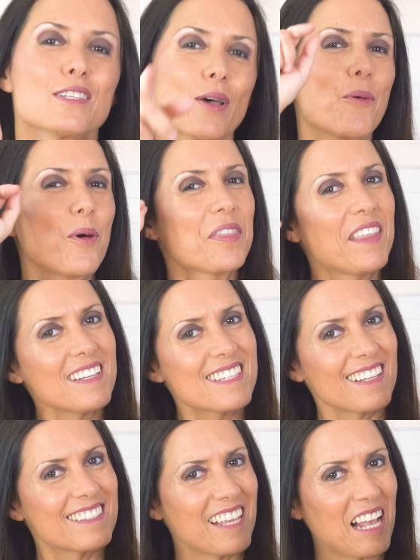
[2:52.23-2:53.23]
So what does
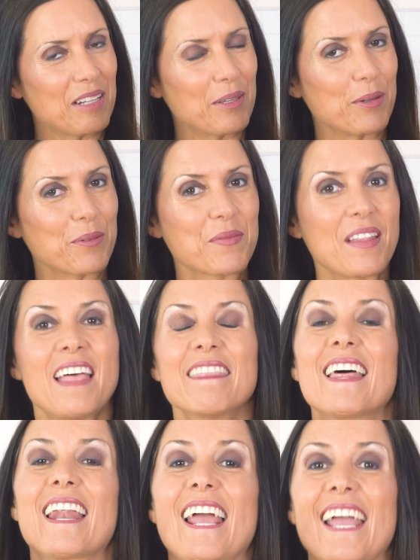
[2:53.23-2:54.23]
that tell you?
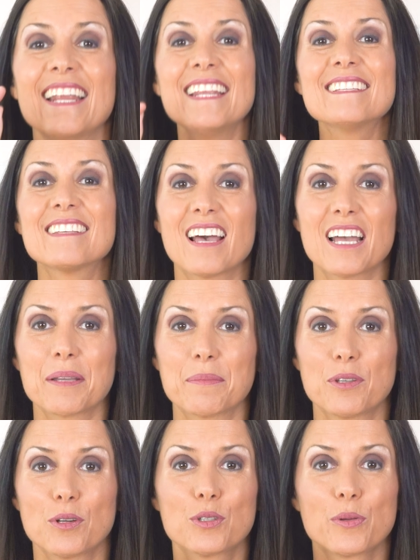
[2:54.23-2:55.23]
That anytime
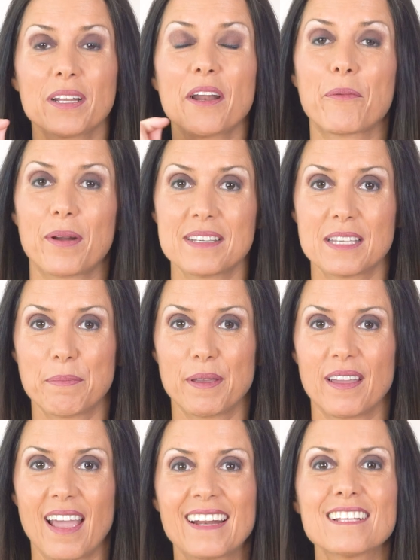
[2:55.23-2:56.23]
you're doing a
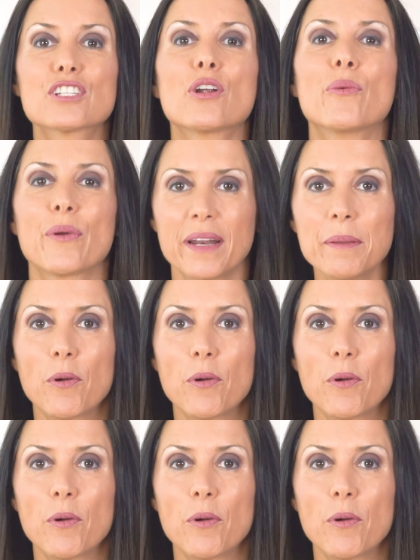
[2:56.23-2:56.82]
recipe and it's already